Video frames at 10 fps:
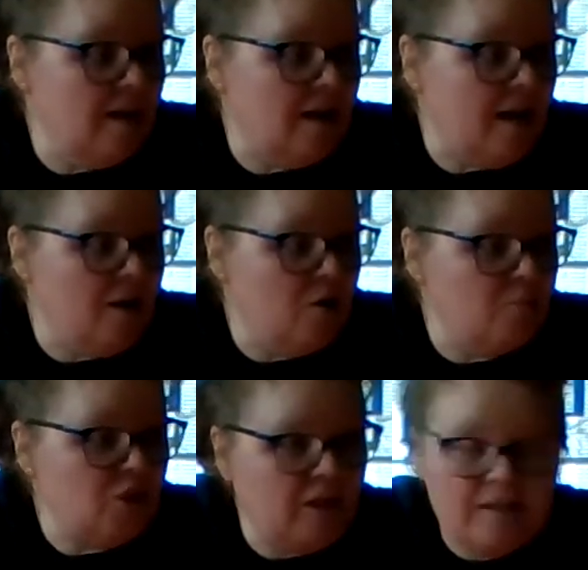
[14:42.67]
I hope
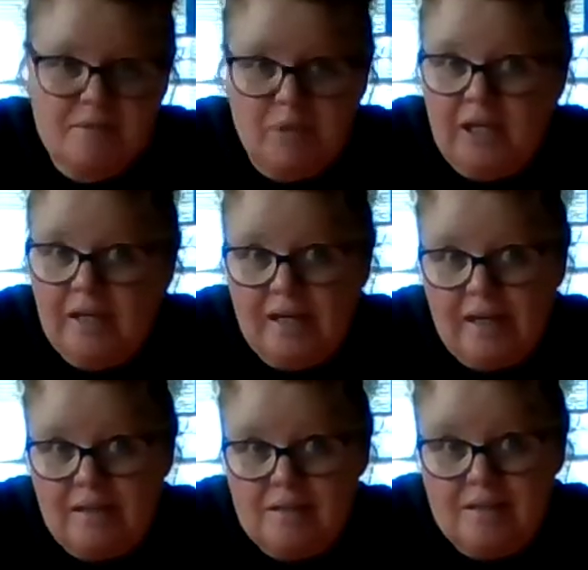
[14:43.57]
she has many
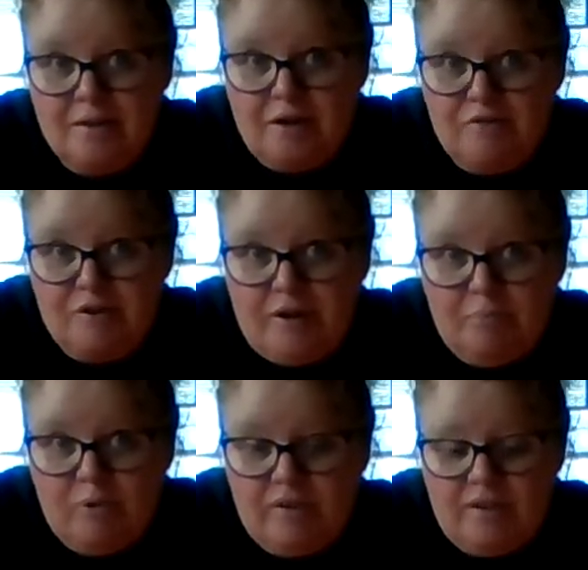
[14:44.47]
nights covered up
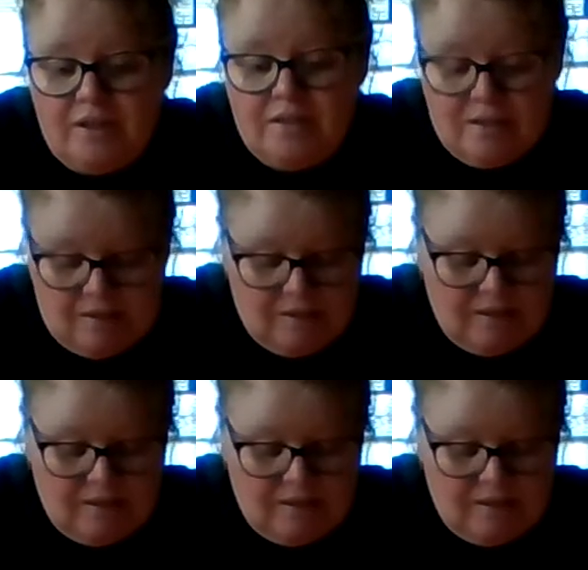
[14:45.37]
with this,